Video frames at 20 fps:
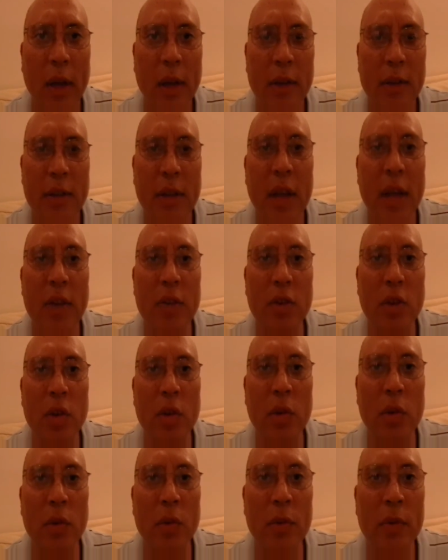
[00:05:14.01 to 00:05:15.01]
Stay
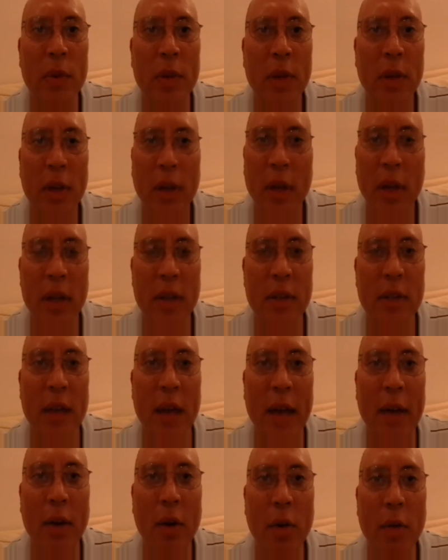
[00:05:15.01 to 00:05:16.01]
tuned. It's
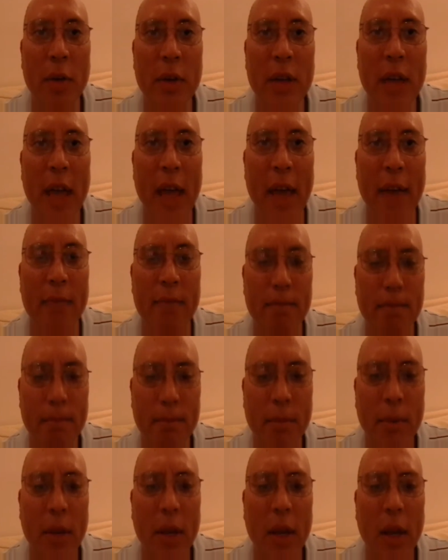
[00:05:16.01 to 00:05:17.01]
not over yet.
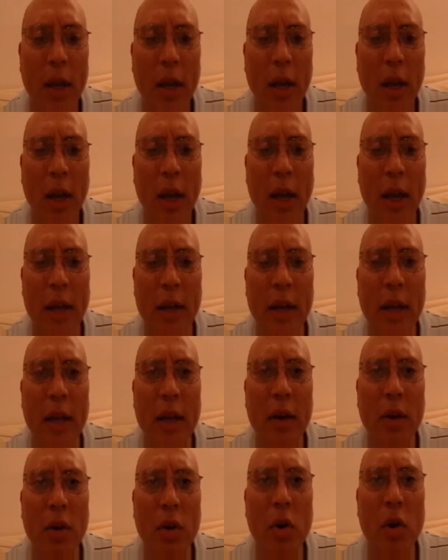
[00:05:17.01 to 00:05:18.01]
And
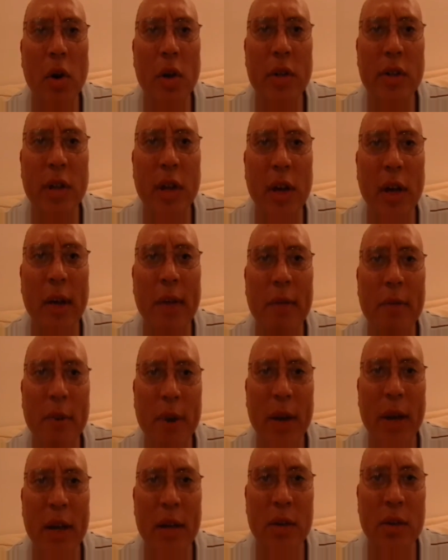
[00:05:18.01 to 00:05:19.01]
then, of course, the
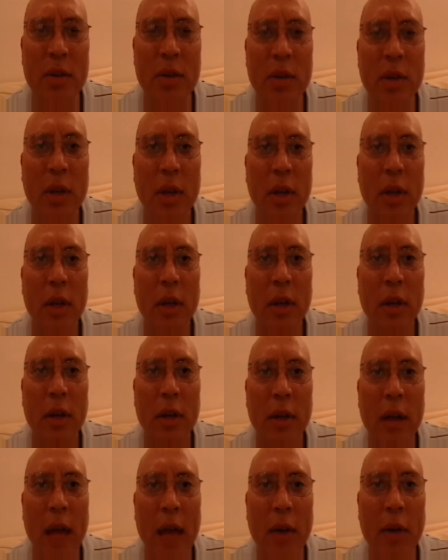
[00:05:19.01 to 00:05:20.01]
unrest,
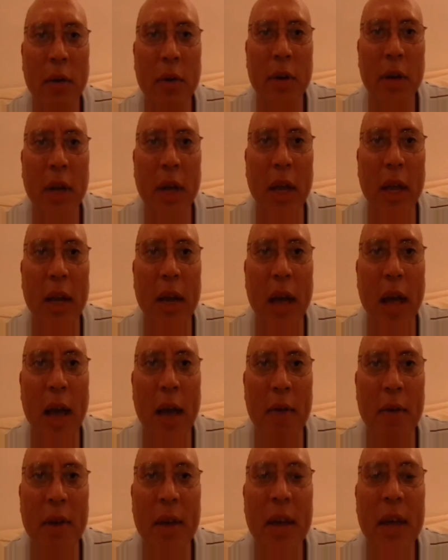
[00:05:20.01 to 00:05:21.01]
not only in
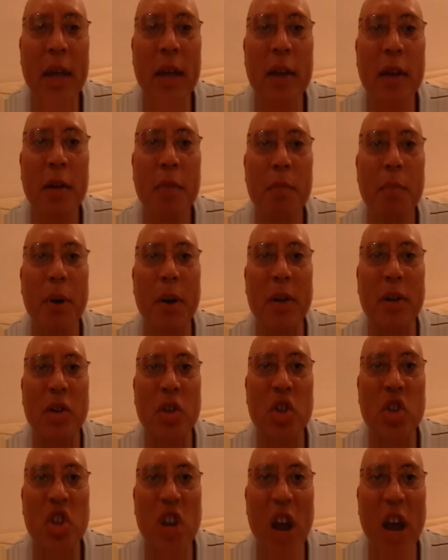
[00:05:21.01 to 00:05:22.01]
Iran,
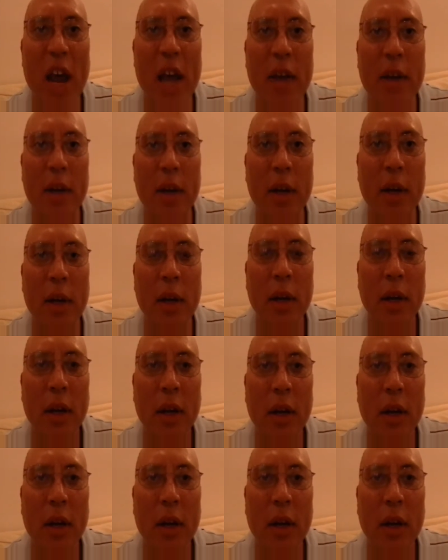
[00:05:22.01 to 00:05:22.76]
but China.